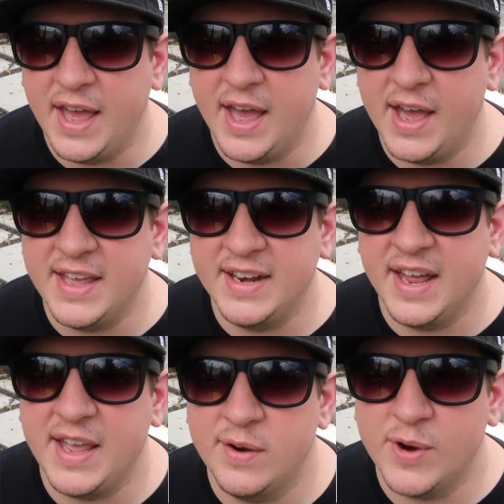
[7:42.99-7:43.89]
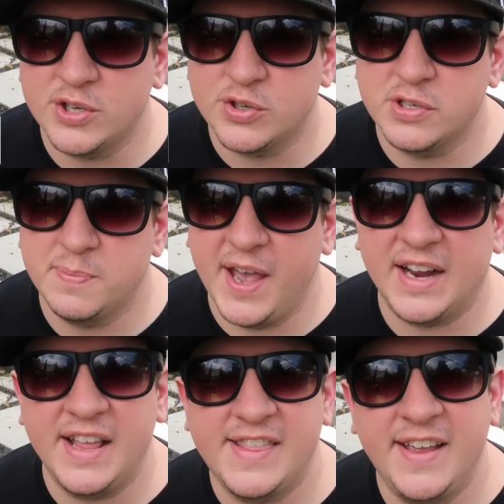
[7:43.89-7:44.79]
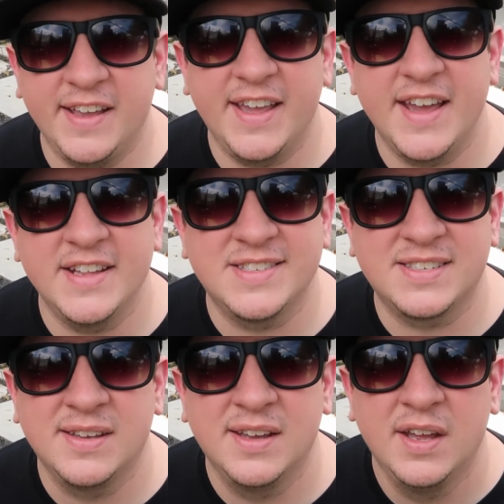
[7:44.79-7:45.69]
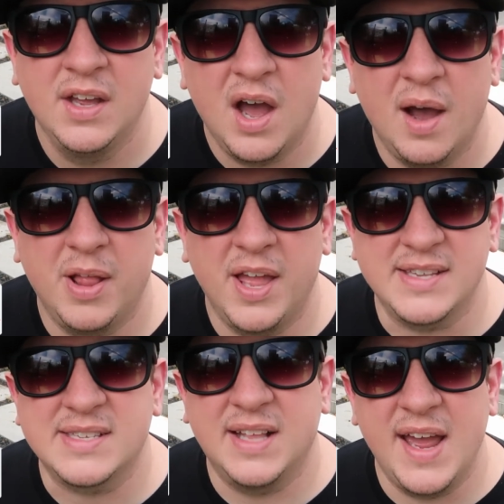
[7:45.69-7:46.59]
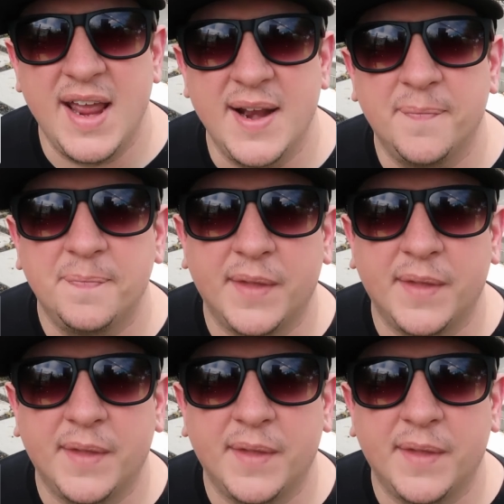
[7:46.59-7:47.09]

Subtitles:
In retrospect, I think against a blank slate,